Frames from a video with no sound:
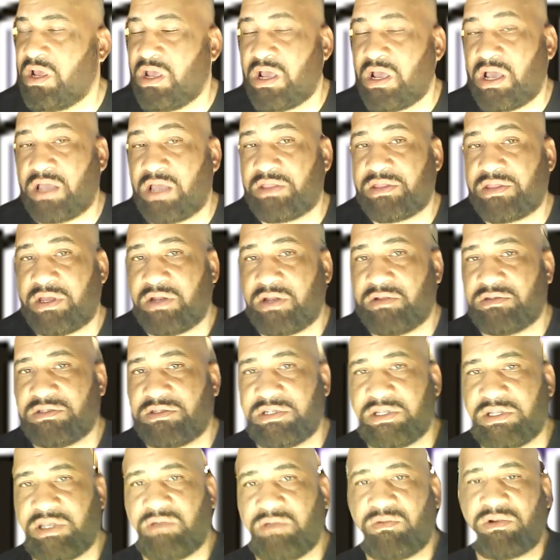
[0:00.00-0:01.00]
I thought he was
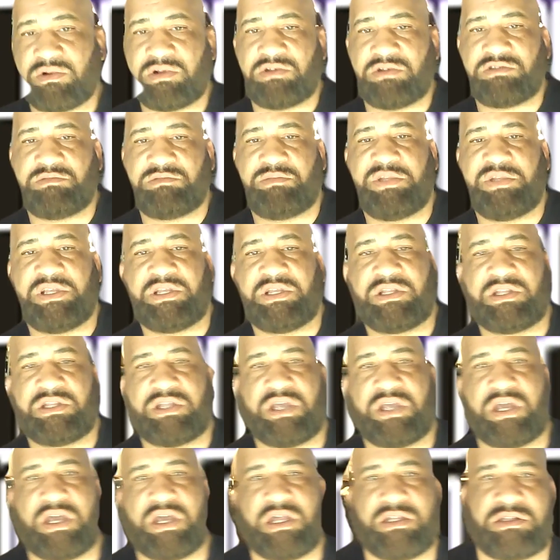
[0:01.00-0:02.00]
going to get one of those big
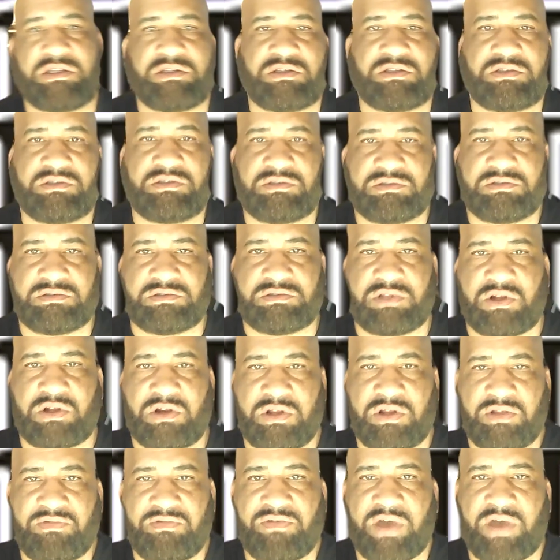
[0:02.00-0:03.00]

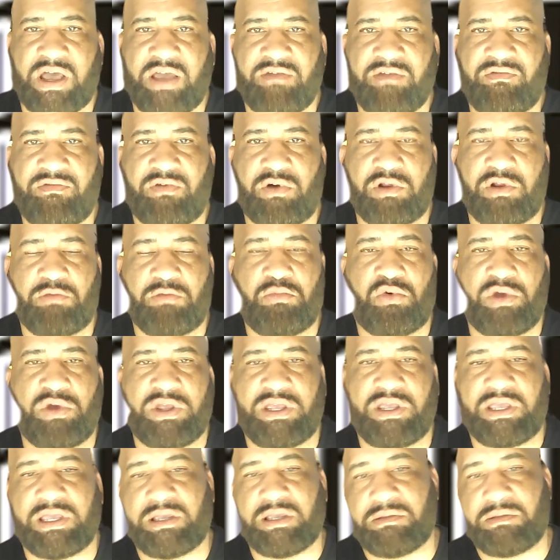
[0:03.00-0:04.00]
35,
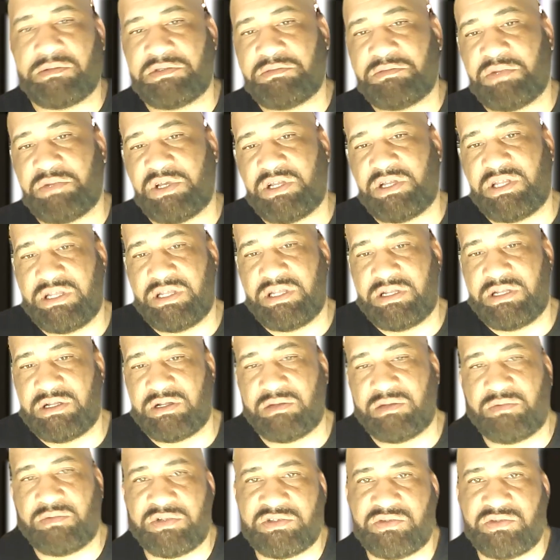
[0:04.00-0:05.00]
40-point games, but he ended
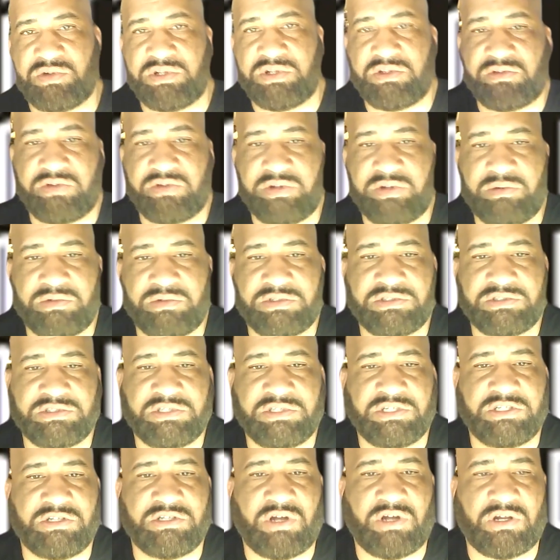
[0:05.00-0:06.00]
up with 23, which is
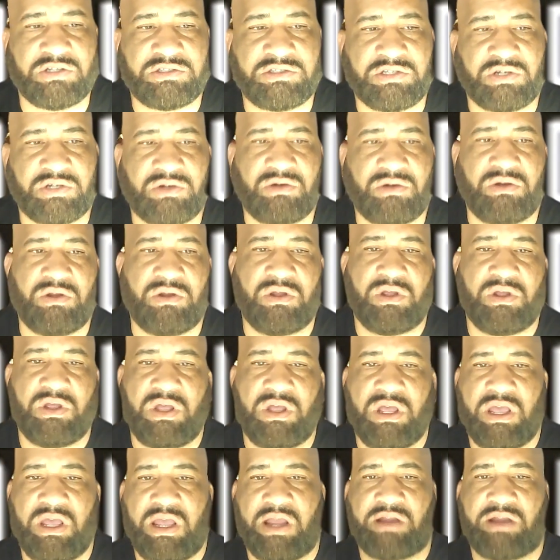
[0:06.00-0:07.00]
good also.
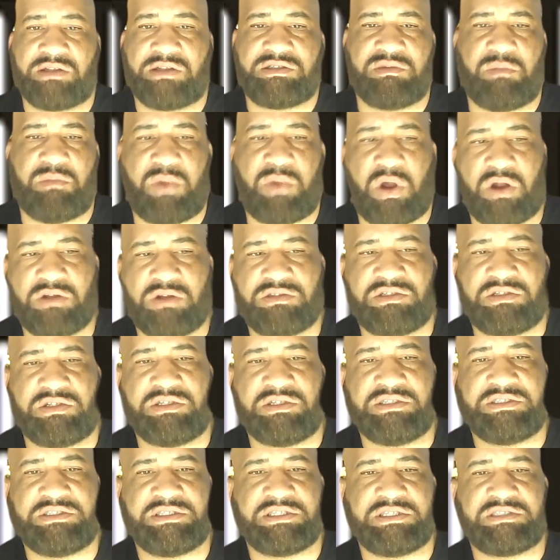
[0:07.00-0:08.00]
Harrison Barnes,
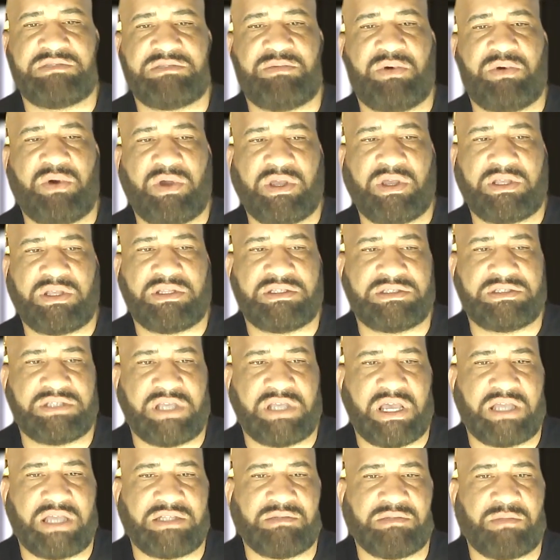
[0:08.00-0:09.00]
only 6 points.
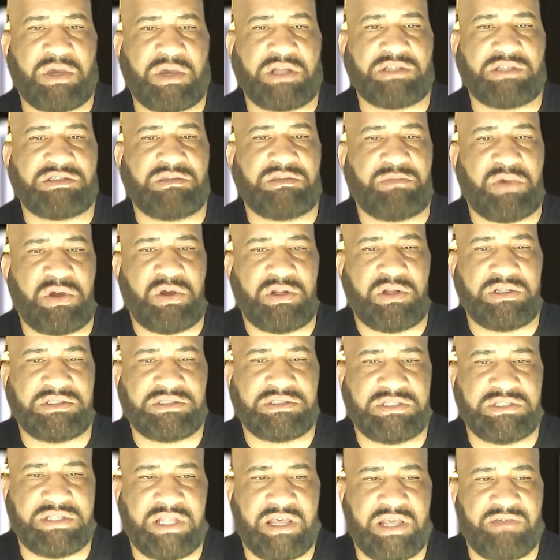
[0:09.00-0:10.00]
Domantas
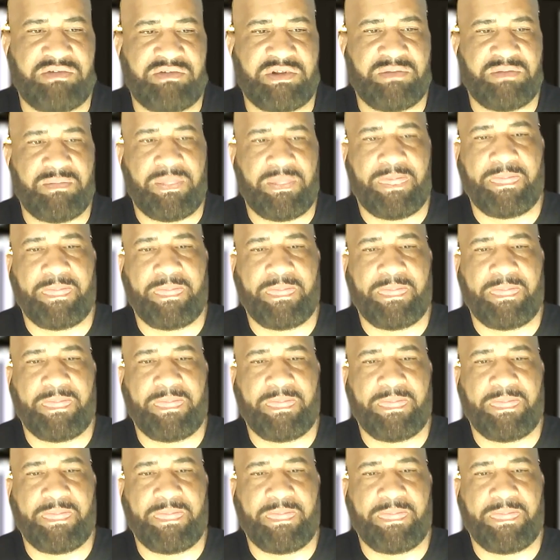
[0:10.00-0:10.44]
Sabonis, 11.